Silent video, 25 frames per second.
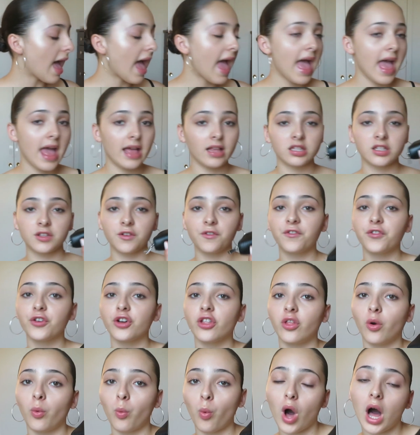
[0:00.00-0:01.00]
And
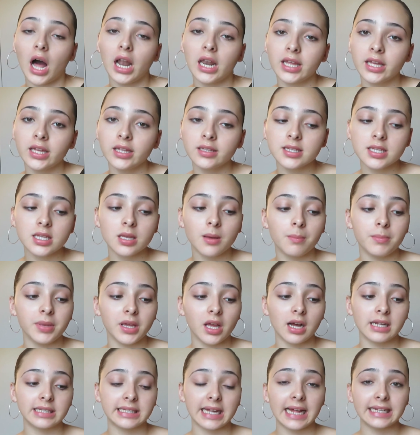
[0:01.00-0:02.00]
for the wallet,
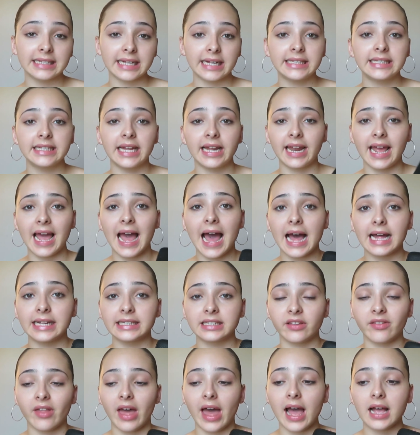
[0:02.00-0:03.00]
because as I said, it
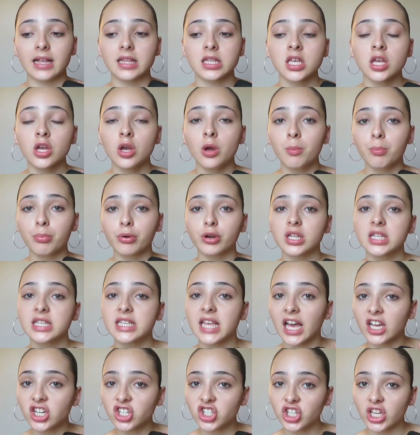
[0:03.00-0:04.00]
has that
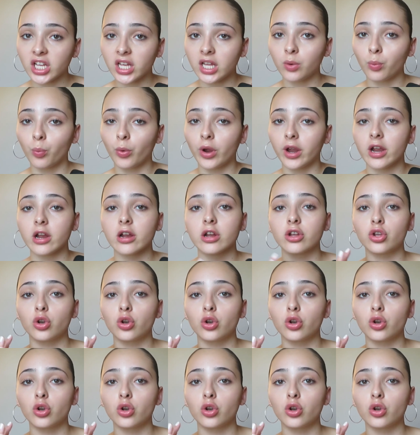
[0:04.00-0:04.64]
protection where,